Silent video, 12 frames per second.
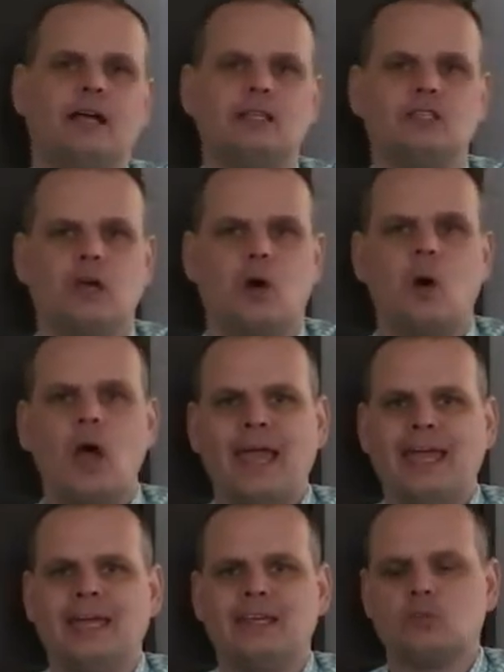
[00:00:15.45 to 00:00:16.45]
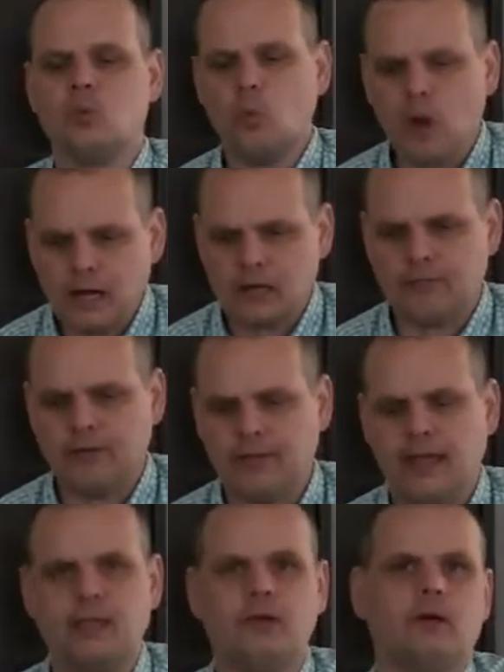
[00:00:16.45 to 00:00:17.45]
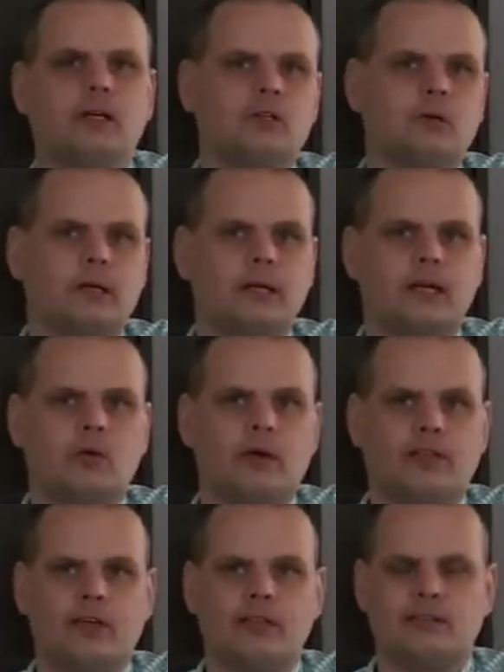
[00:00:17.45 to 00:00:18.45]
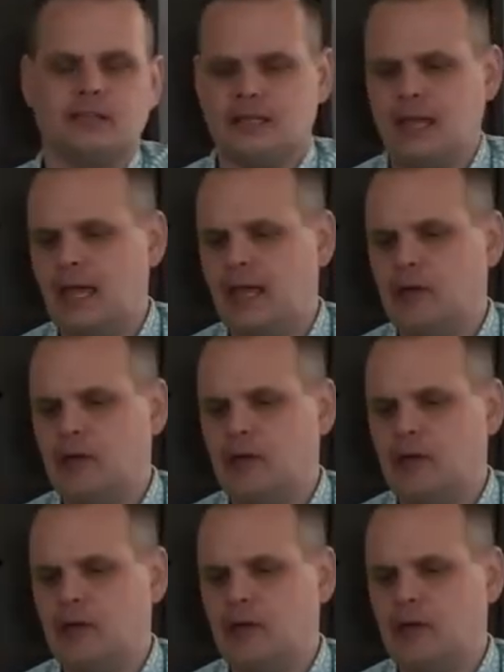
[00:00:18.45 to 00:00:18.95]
so it is wonderful that you are joining with us today.